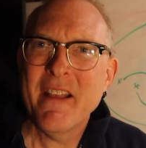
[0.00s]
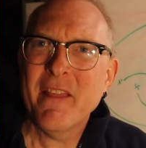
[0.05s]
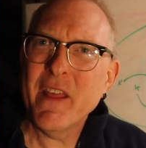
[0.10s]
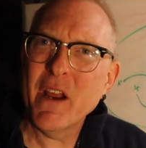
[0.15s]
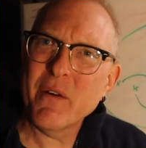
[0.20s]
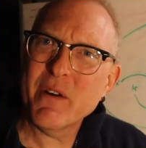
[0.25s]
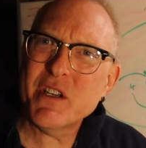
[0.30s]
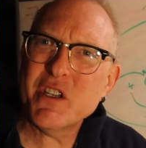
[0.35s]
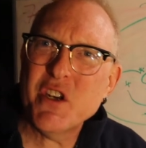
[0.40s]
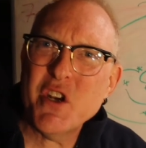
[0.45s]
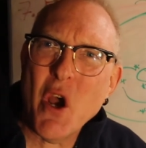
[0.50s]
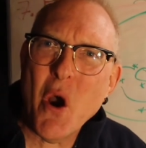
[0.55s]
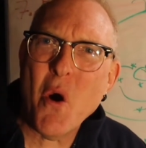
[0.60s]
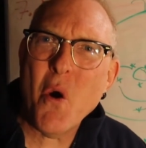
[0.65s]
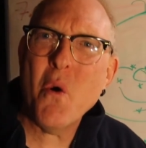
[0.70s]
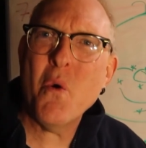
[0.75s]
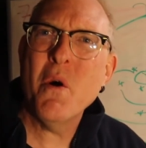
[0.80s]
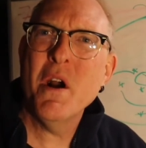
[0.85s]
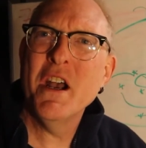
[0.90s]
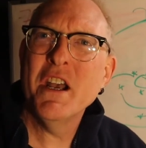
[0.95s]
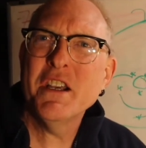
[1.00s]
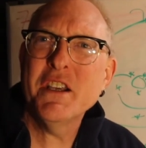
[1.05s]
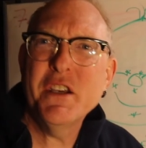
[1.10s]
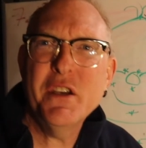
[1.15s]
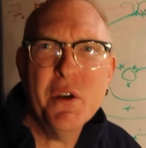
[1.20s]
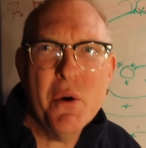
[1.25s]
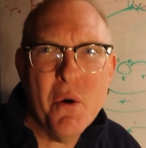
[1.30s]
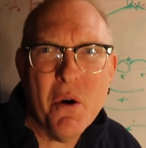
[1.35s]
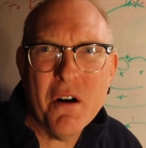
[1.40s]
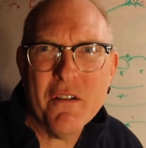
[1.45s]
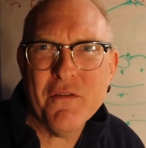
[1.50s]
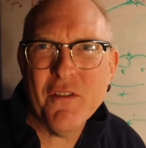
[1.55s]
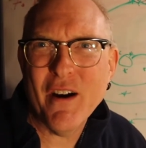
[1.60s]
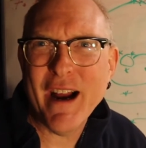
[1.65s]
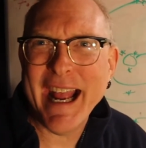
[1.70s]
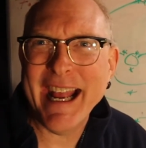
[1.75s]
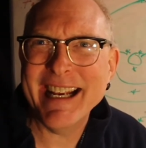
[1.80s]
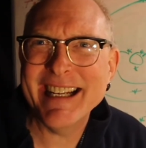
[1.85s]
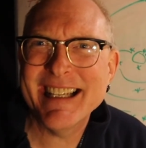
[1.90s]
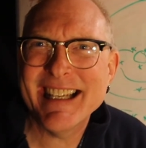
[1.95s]
There is no cure for
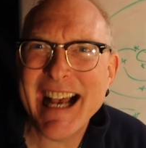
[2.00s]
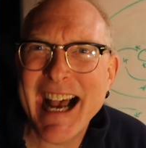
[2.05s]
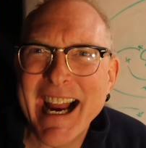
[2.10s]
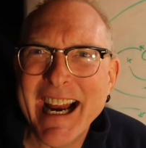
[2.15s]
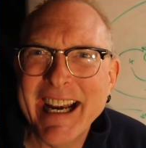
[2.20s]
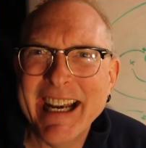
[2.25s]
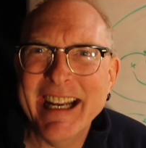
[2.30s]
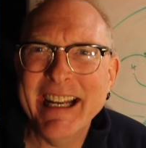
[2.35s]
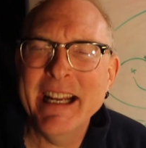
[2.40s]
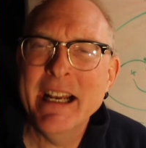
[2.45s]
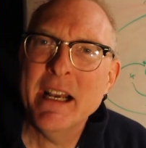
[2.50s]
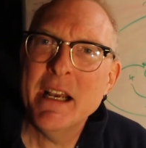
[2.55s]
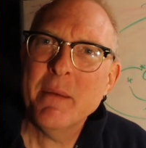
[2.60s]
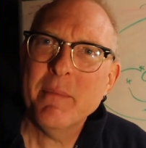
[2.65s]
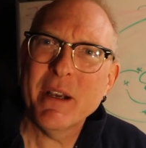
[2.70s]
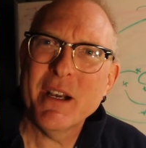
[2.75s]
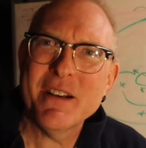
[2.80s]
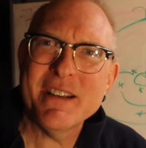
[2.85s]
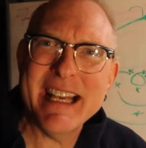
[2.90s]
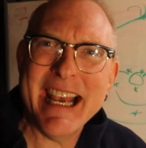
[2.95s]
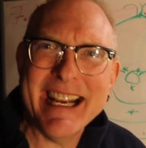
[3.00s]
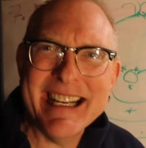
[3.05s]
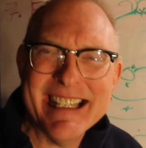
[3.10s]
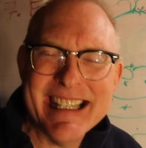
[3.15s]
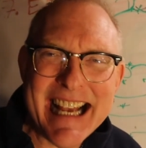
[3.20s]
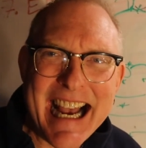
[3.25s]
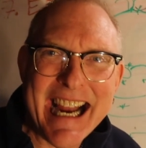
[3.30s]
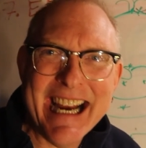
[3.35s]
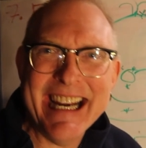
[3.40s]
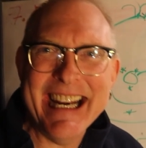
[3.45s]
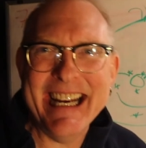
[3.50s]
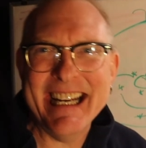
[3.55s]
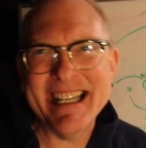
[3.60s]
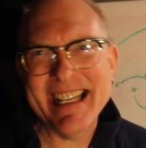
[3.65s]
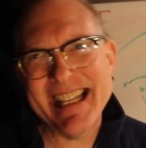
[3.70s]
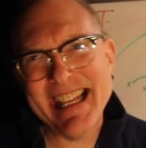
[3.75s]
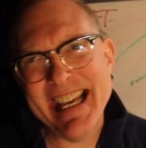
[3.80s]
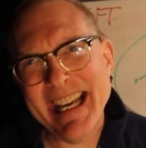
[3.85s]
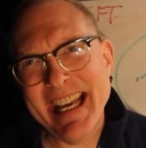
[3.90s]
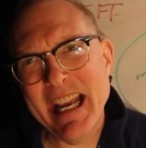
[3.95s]
anxiety, because anxiety
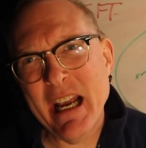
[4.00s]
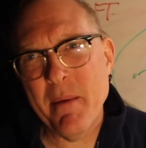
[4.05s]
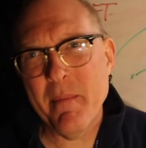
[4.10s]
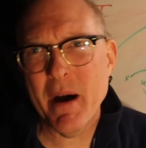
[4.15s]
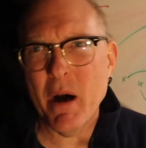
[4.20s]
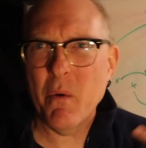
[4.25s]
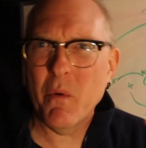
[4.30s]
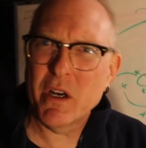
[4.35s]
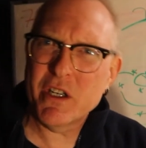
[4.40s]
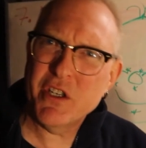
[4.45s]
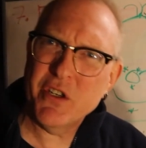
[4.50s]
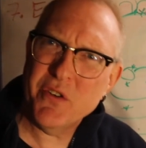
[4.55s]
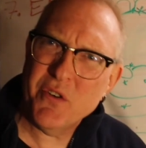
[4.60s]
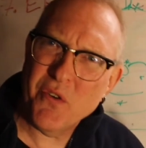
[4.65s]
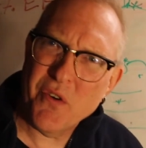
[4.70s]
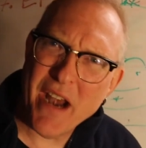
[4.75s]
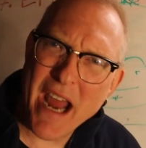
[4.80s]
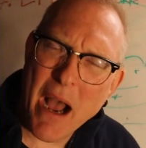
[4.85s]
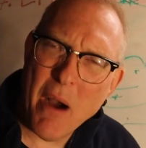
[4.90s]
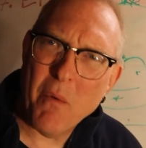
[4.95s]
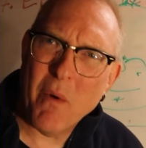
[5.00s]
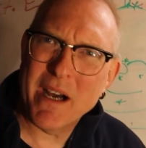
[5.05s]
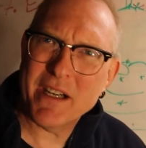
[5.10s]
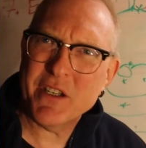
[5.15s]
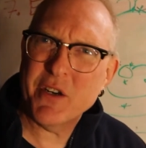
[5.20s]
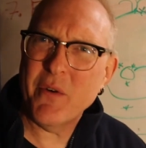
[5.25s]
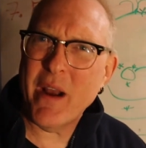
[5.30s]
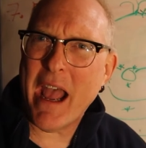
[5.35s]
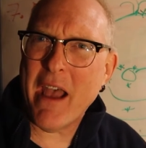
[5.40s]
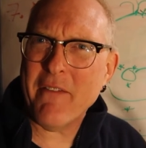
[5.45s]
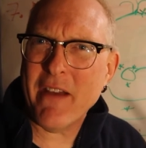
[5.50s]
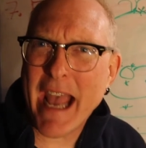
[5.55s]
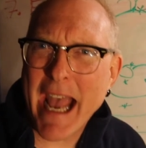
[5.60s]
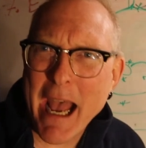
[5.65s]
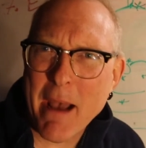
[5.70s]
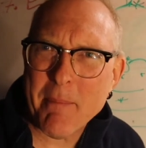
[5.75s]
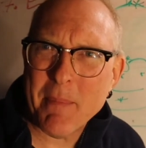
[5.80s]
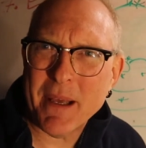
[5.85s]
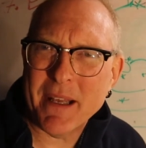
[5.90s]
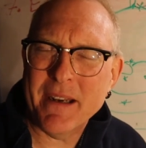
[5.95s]
is thinking about what you do not want to have
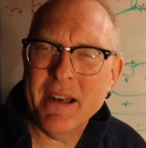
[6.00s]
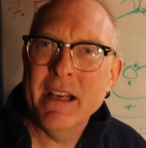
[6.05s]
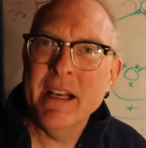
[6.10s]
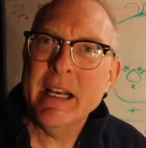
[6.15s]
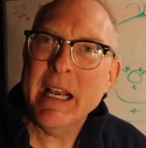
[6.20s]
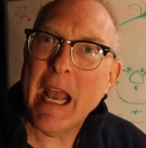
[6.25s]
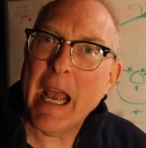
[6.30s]
happen,